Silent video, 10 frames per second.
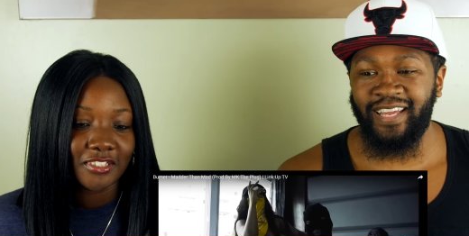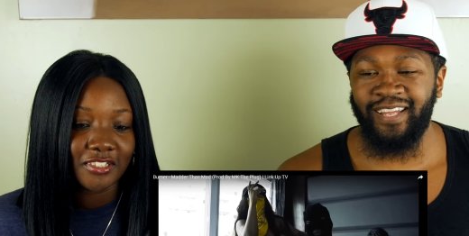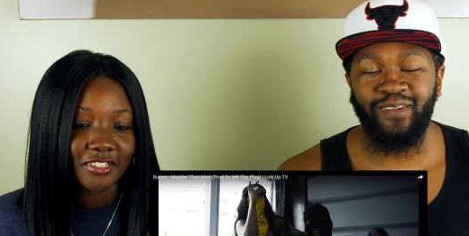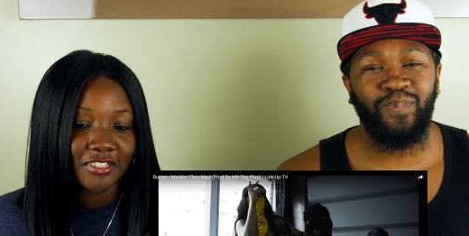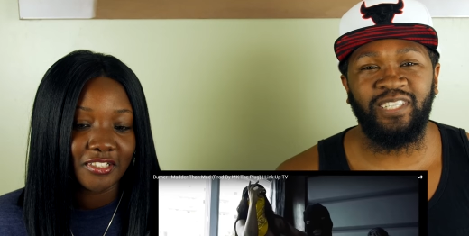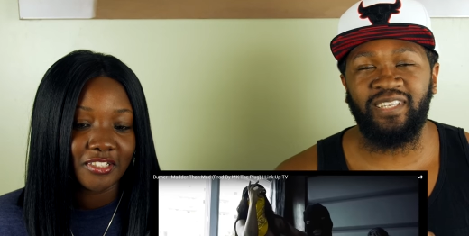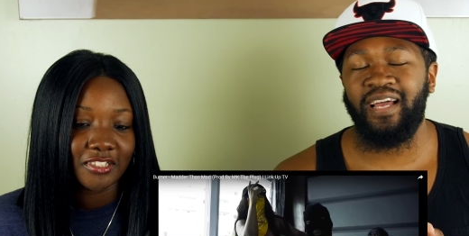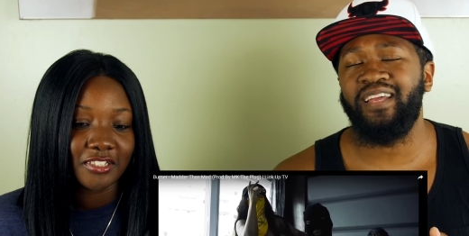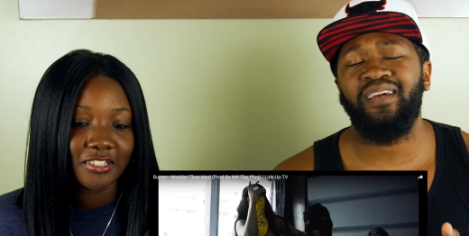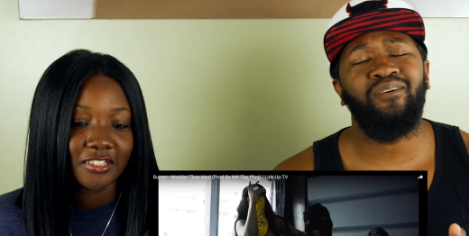Speaker 1: care, but it's
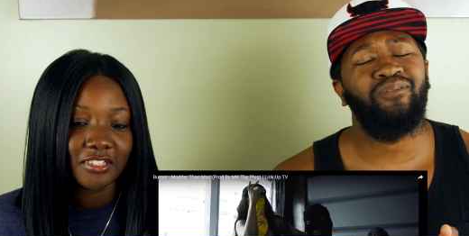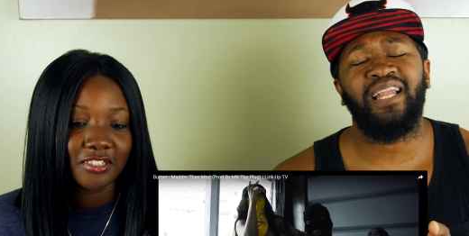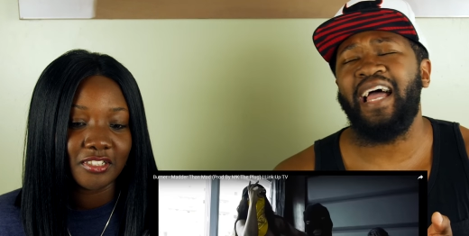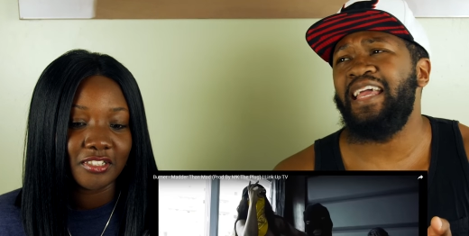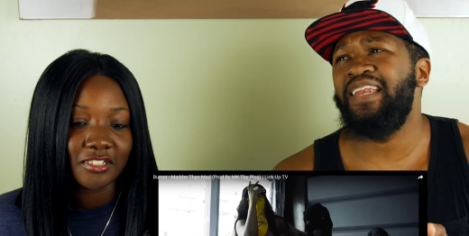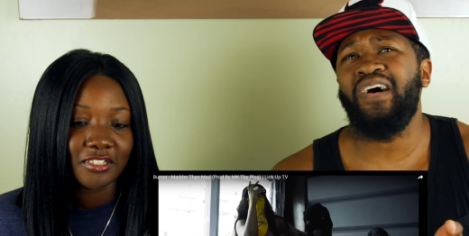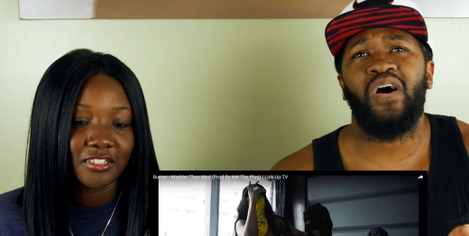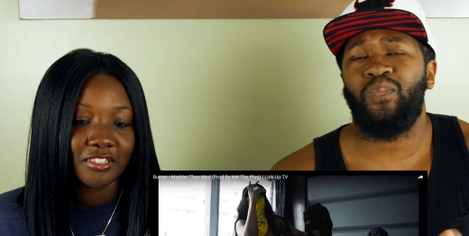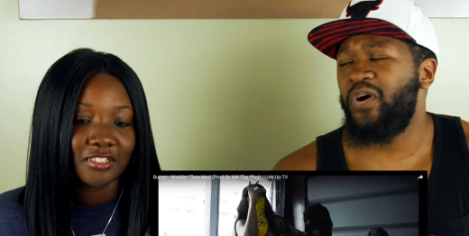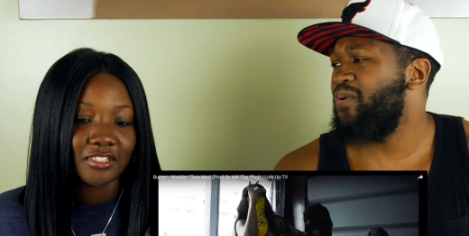like, yo, lighten
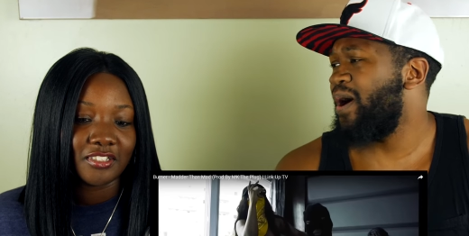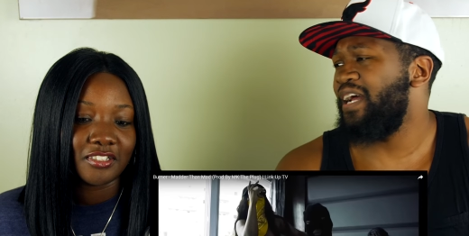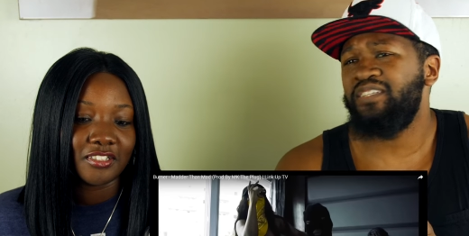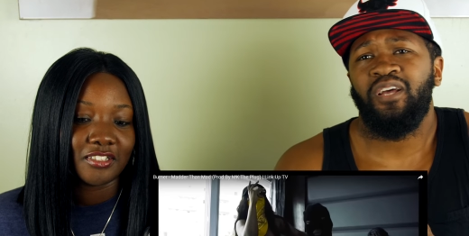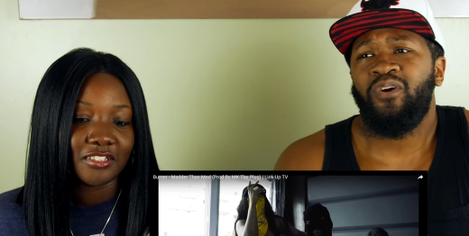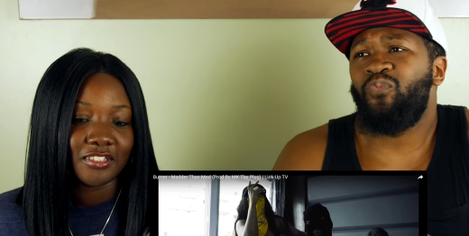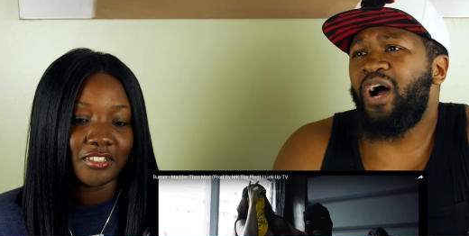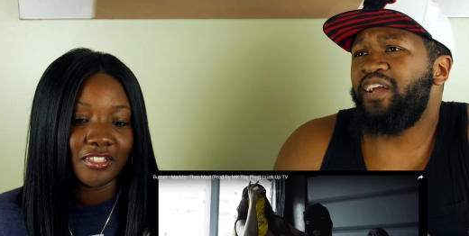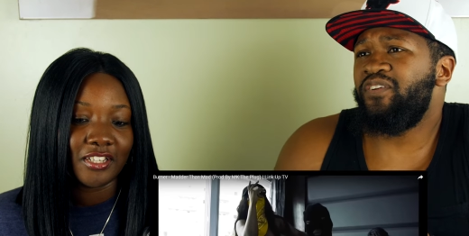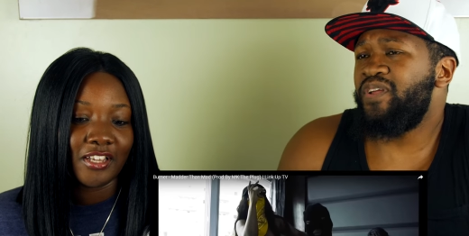up, bro. Why?
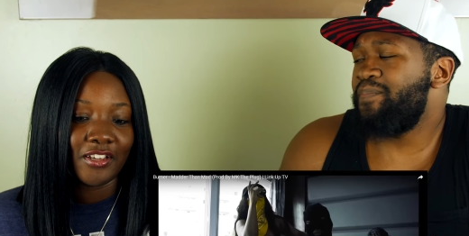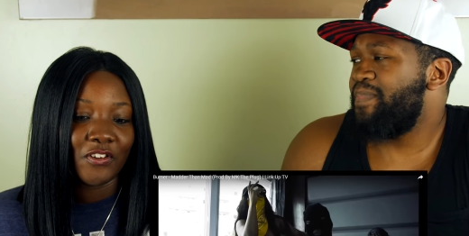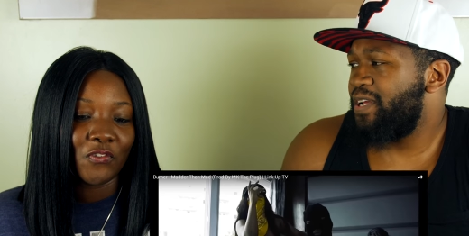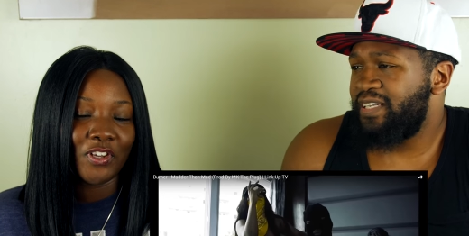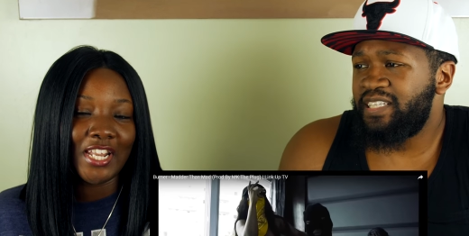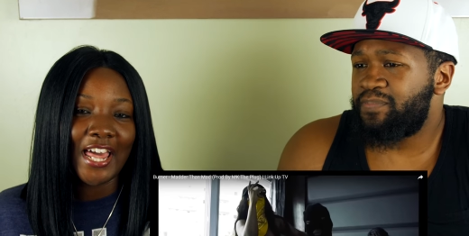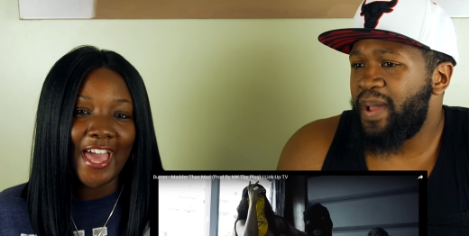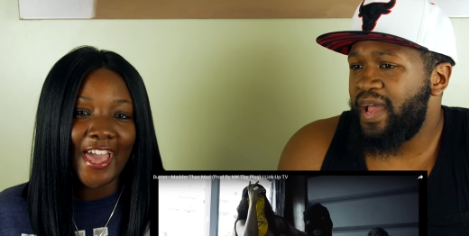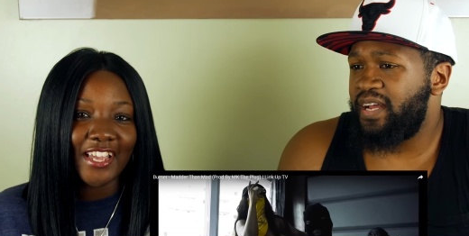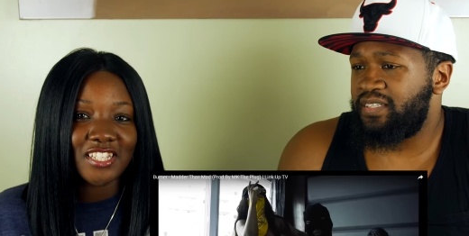Why are you didn't
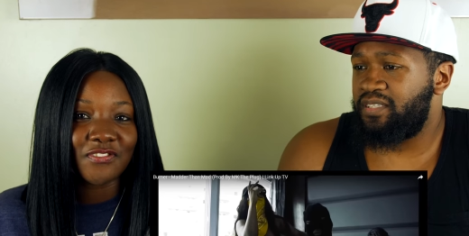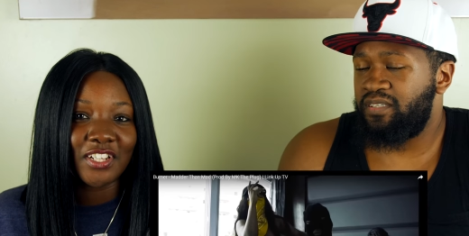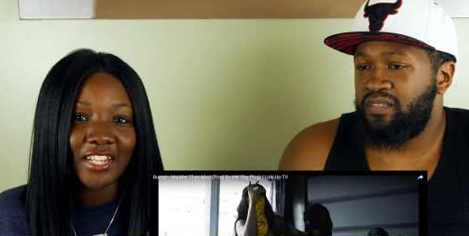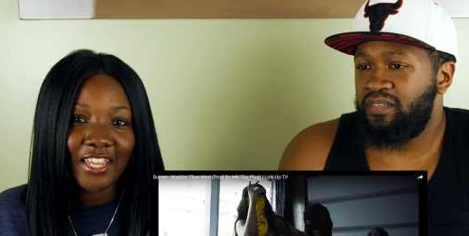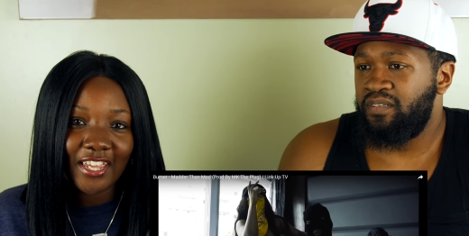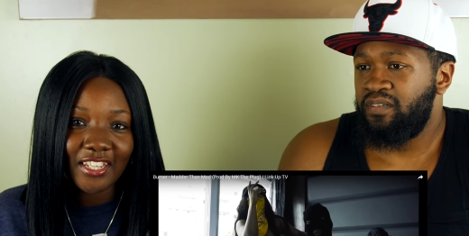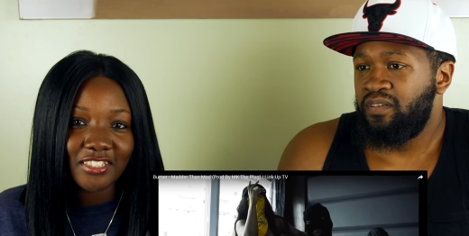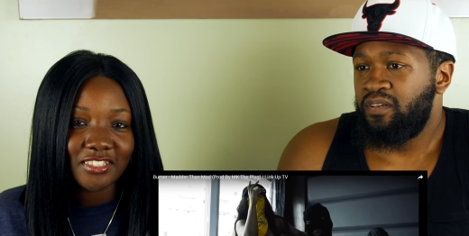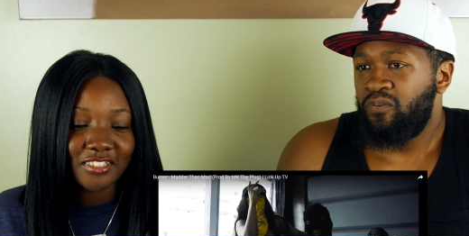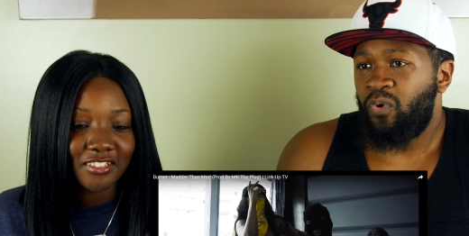relax?
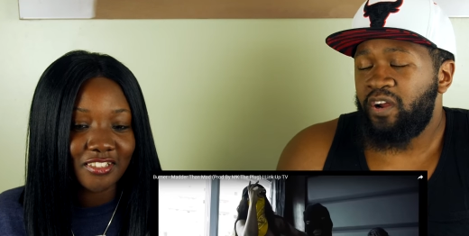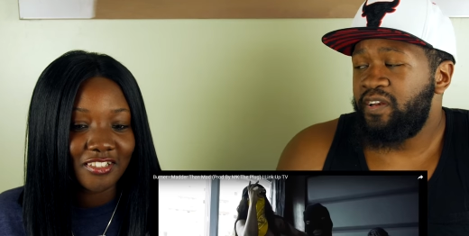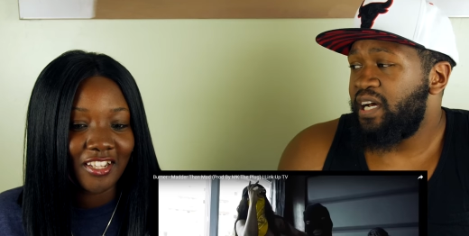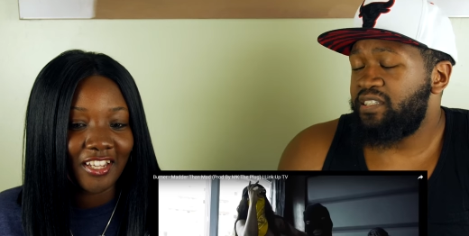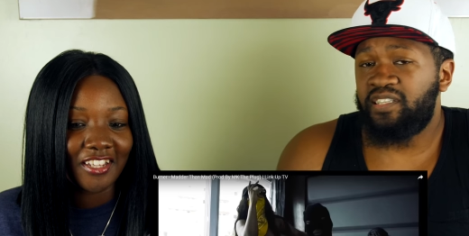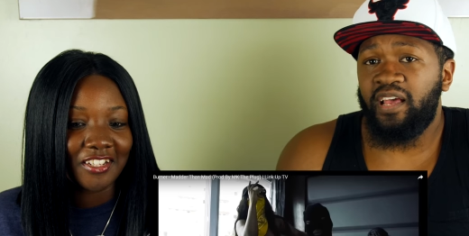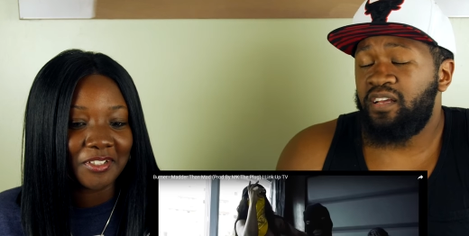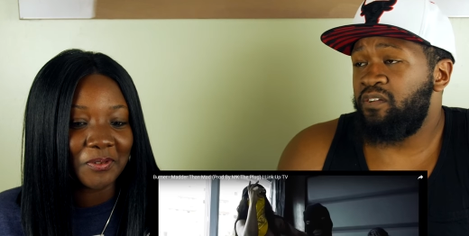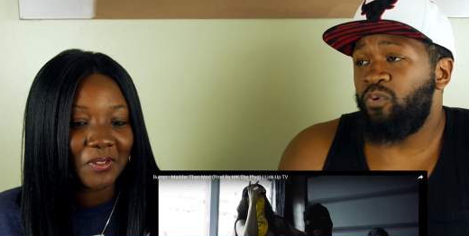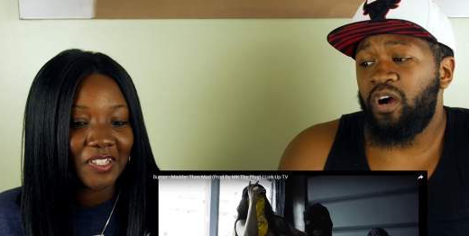
Speaker 2: Relax.
Speaker 1: Why are you not?
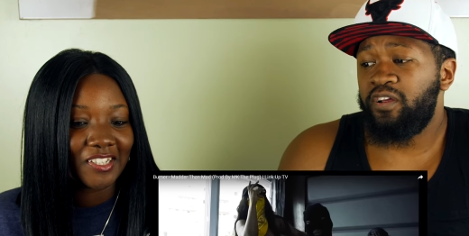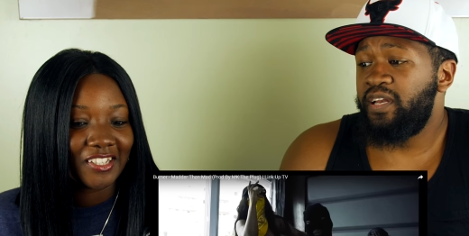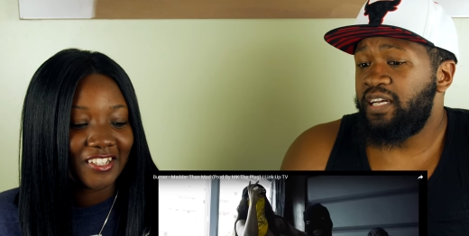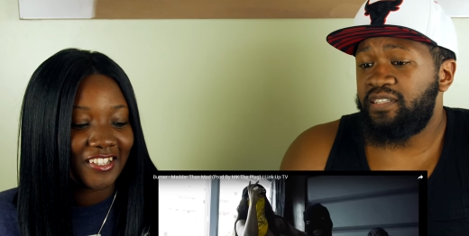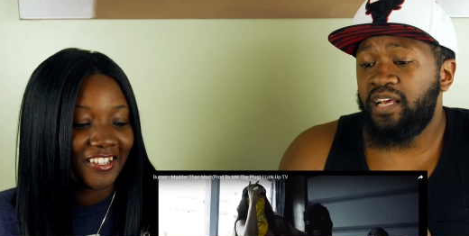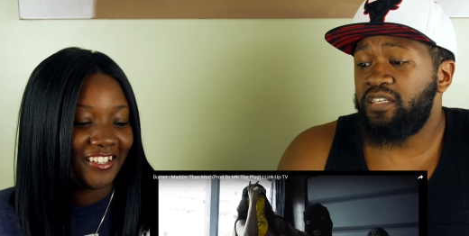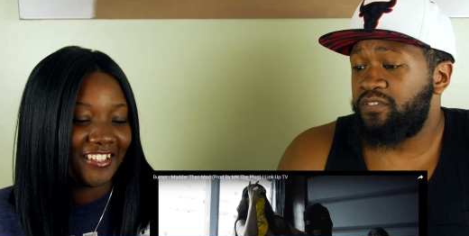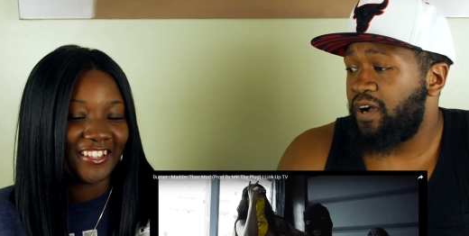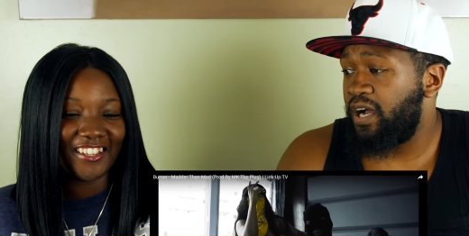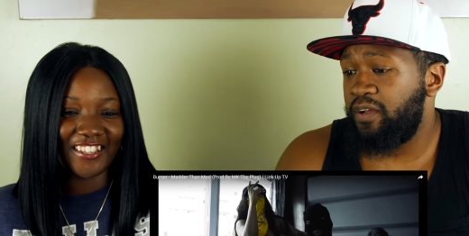Sa- why are you not
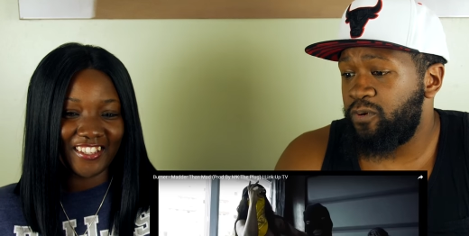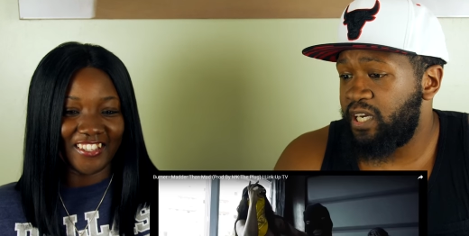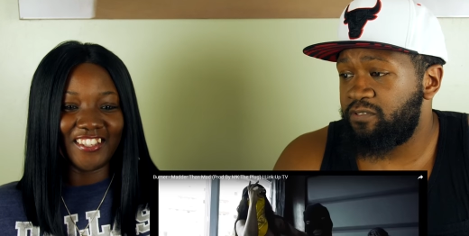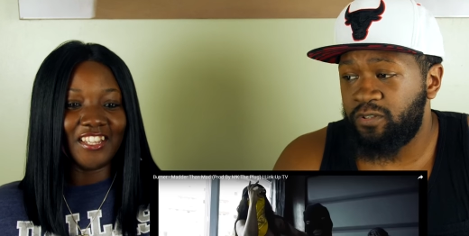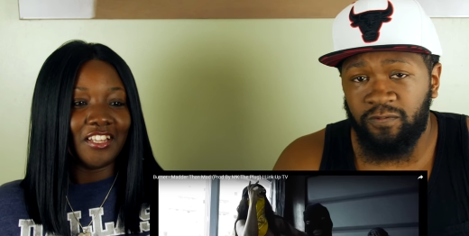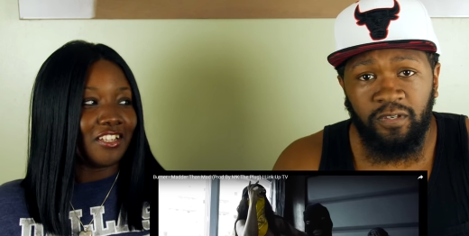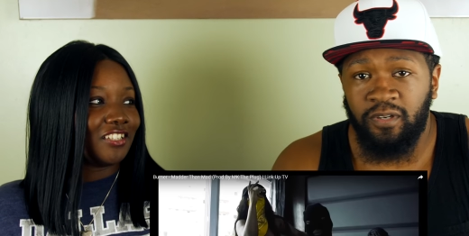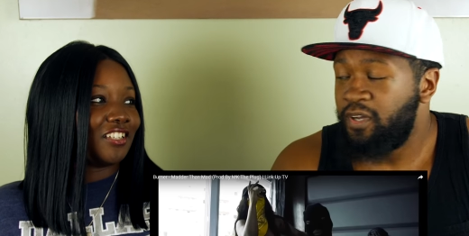satisfied with our review?